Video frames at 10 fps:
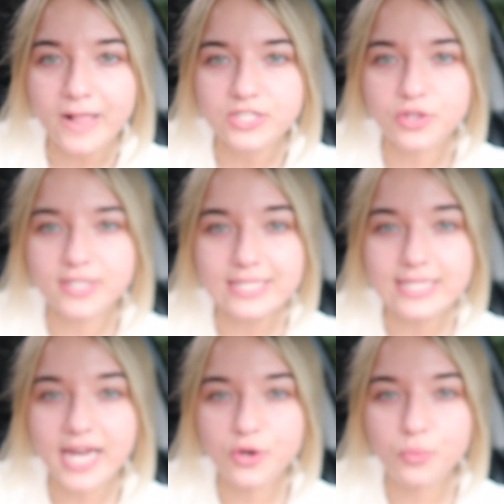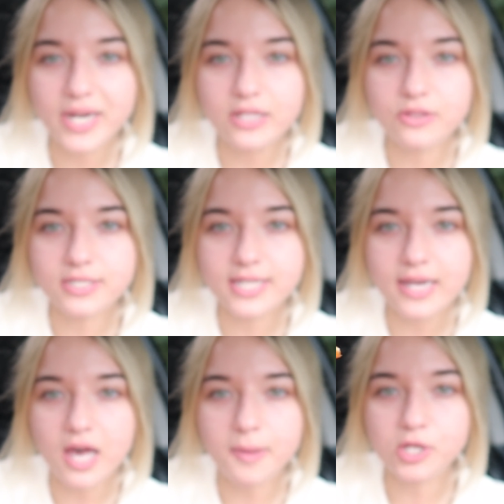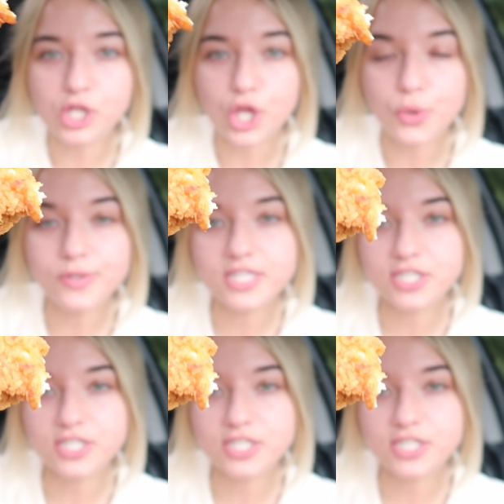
So this is kind of what it looks like up close.